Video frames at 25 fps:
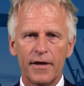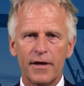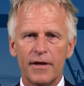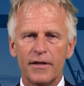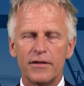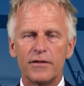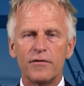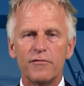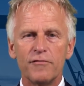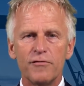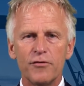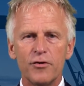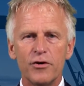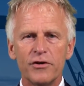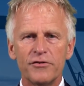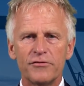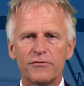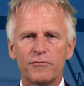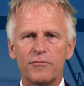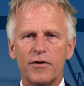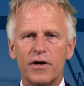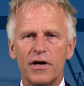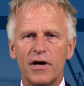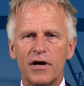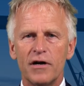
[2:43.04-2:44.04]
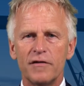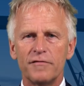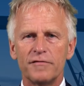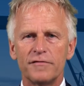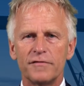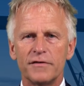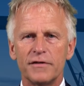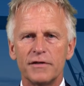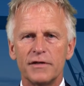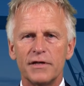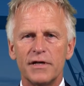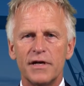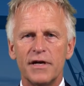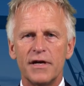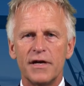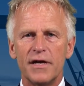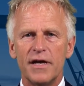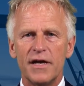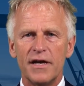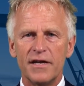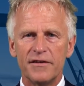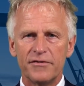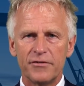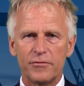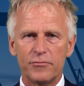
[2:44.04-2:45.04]
The first graph
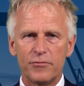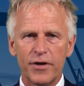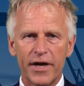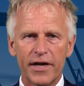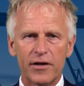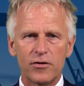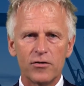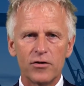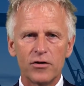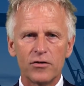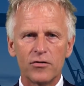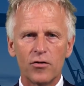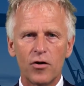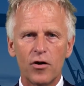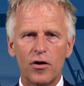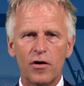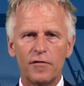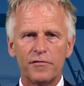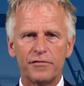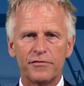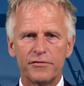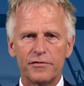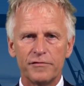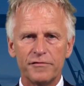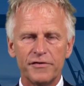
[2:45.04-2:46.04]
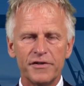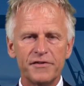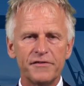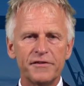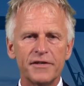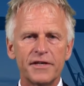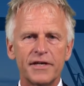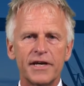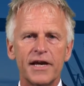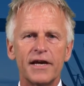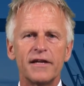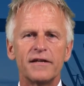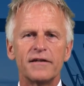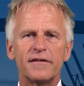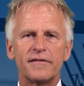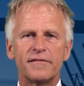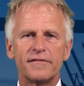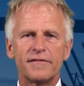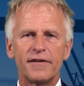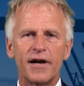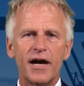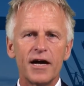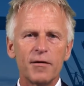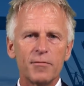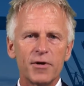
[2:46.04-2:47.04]
is a record of sophisticated
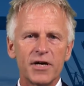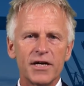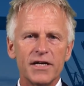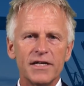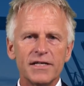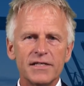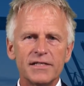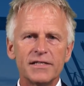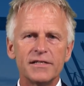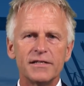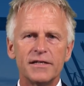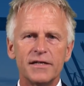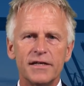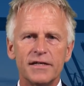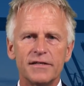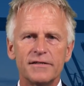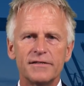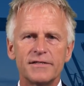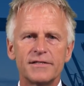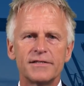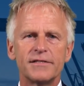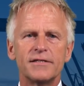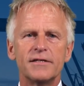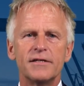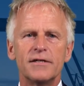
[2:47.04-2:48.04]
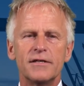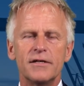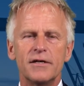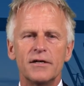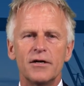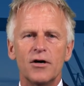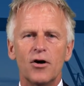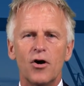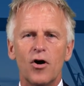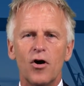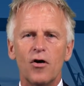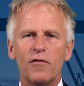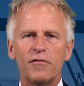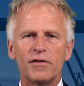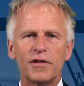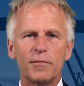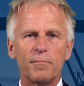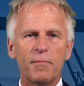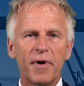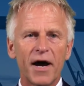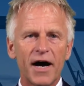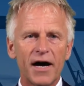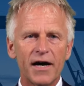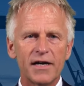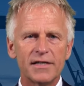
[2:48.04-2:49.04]
cyber incidents over the
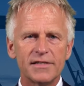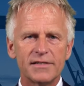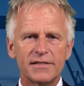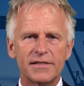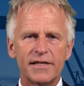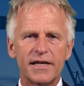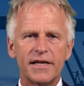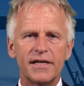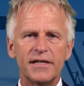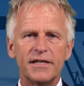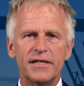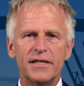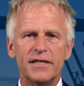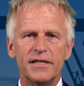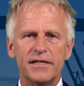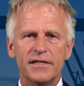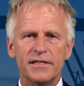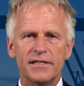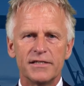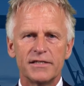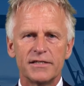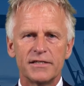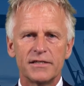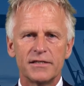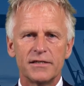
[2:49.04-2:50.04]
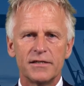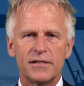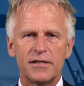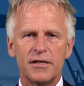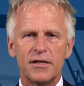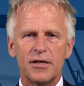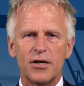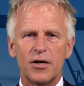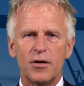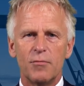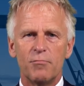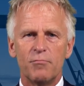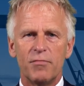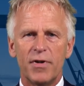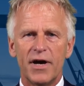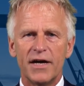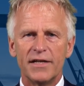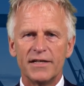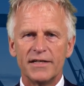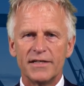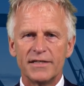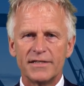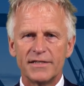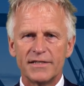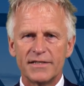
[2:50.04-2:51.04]
past 10 years by
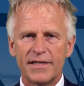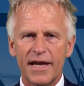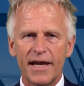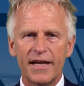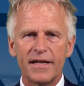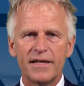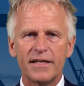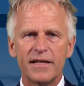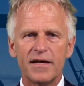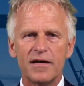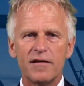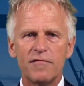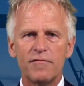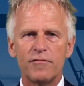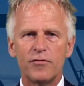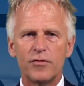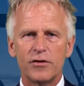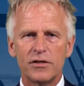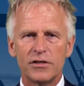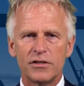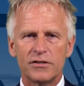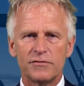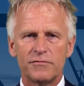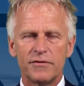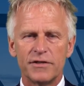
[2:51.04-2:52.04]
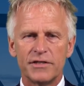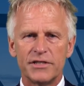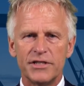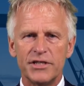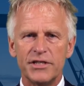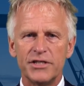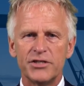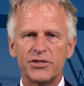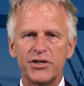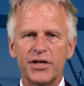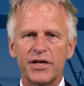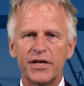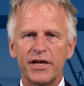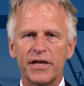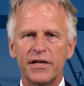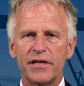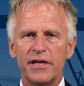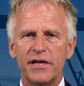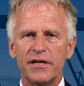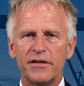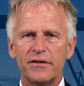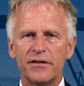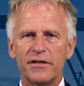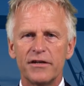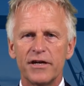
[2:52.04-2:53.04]
the Center for Strategic and
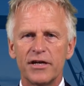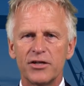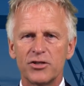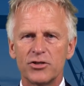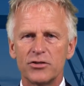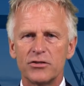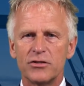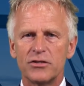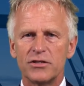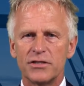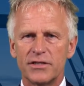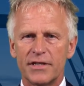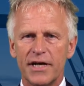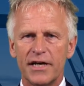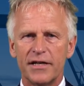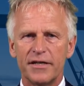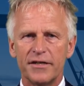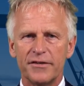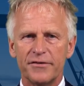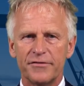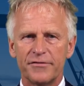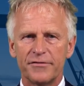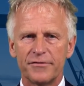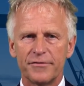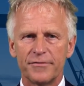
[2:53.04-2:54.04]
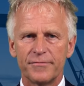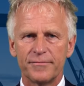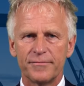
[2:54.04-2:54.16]
International Studies.